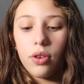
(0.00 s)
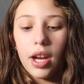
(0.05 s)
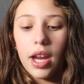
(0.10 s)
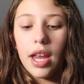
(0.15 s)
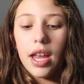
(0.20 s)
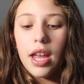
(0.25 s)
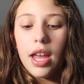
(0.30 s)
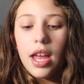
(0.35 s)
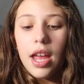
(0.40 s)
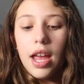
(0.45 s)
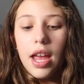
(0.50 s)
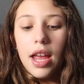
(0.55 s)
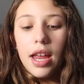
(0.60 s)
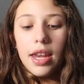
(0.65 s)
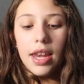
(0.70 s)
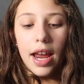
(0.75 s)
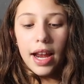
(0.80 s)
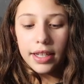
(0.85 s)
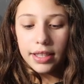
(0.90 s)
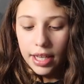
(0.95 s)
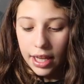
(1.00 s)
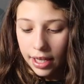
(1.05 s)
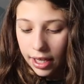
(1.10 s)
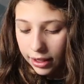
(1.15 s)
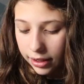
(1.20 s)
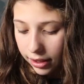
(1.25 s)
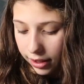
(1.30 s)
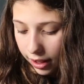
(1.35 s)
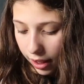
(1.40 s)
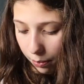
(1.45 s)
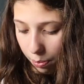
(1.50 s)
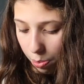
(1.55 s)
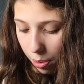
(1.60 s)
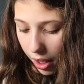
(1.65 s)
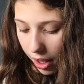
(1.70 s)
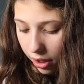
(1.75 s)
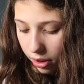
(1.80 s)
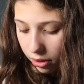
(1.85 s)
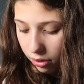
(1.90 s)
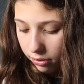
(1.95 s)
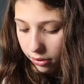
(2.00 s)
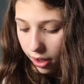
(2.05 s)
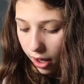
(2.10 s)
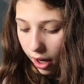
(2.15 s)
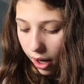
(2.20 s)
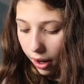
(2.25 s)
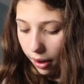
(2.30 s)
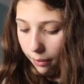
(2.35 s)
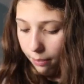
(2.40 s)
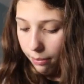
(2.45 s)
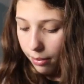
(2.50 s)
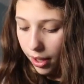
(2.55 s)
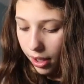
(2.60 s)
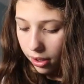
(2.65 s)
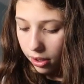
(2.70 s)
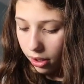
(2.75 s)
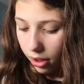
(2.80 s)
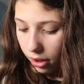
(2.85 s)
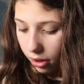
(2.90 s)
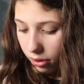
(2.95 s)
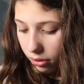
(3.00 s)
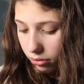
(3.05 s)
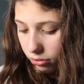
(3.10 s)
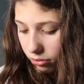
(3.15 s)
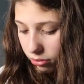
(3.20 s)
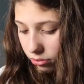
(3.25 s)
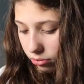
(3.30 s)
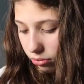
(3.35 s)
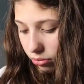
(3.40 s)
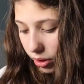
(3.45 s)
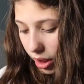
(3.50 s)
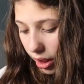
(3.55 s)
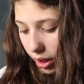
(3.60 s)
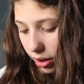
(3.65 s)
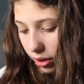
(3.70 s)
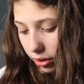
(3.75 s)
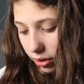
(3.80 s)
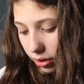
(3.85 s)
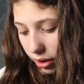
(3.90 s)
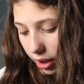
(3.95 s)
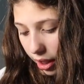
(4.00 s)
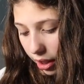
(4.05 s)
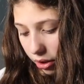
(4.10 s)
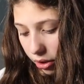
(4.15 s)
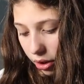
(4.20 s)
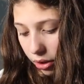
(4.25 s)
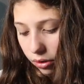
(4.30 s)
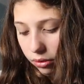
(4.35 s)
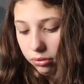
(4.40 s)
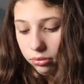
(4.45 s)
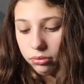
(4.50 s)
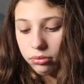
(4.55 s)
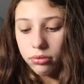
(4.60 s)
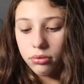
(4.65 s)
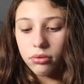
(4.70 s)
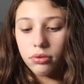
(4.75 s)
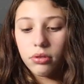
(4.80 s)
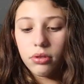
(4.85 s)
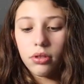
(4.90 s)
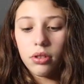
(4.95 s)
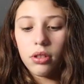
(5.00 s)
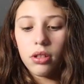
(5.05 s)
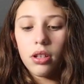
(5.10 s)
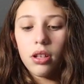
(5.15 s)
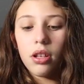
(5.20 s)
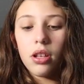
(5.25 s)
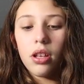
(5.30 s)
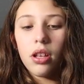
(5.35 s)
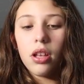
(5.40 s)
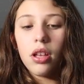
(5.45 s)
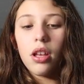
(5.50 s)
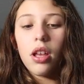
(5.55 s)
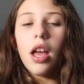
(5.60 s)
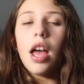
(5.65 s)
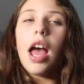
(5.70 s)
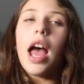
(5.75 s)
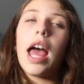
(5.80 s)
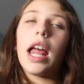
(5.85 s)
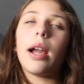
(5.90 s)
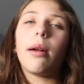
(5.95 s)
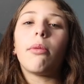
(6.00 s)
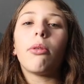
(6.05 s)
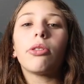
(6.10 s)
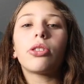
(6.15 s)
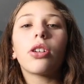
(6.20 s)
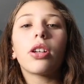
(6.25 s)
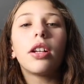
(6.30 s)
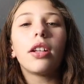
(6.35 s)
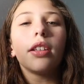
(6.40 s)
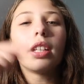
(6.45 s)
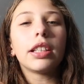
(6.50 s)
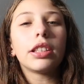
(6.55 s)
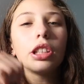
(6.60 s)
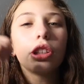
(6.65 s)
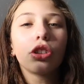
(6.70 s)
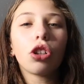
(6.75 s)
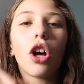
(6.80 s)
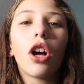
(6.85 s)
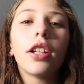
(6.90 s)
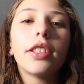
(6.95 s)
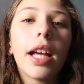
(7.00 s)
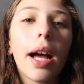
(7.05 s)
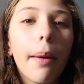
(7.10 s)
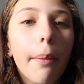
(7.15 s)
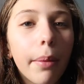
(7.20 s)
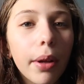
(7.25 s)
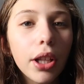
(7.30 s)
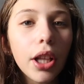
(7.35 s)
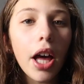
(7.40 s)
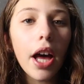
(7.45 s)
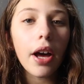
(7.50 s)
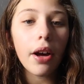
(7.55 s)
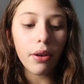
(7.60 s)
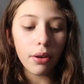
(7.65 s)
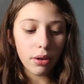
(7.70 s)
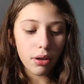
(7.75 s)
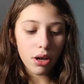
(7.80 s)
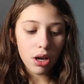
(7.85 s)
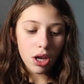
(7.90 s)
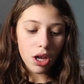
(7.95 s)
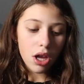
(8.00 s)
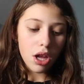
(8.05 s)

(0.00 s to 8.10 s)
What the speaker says: great. Next, I got this like bandeau thing. I don't know. And I'm also going to link these all down below.